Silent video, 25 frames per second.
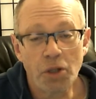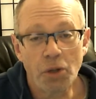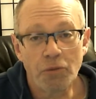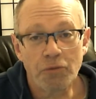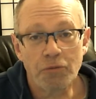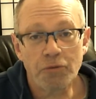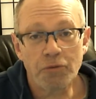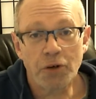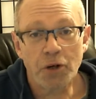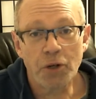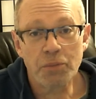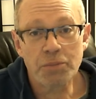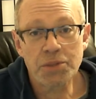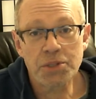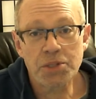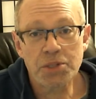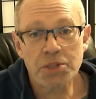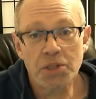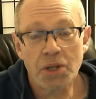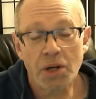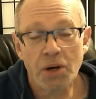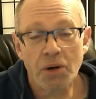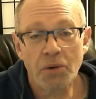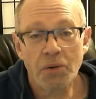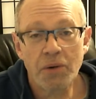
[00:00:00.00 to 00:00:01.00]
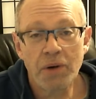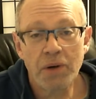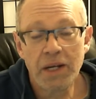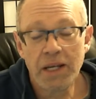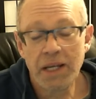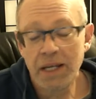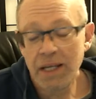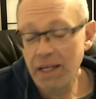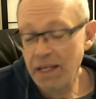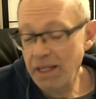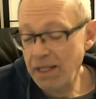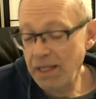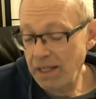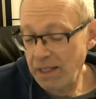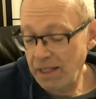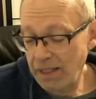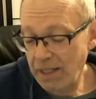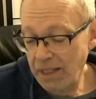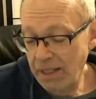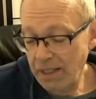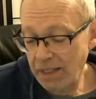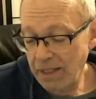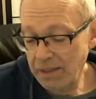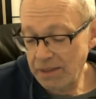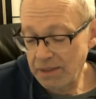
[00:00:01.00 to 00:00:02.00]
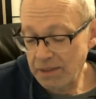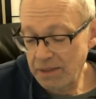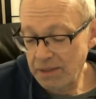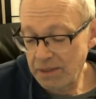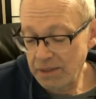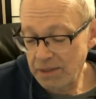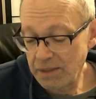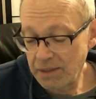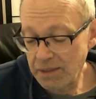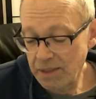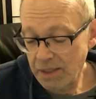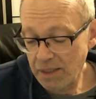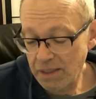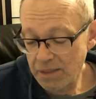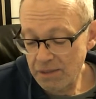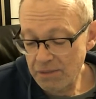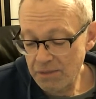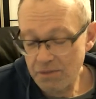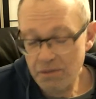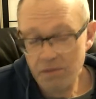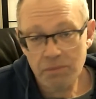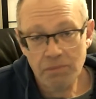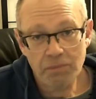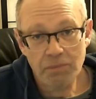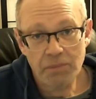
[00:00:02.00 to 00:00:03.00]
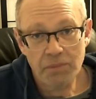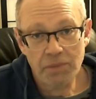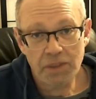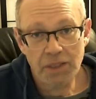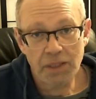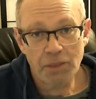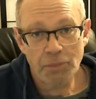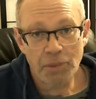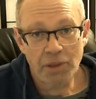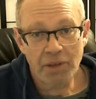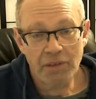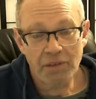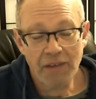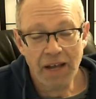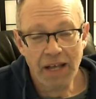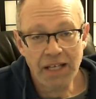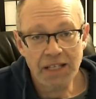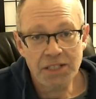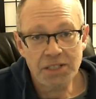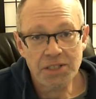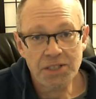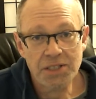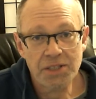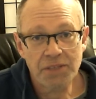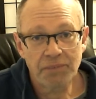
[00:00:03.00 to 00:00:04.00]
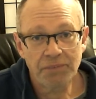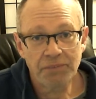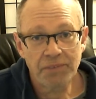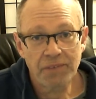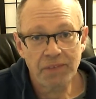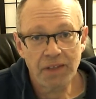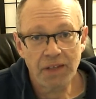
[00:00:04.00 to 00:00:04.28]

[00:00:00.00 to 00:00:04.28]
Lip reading: firm snow and a little bit of ice,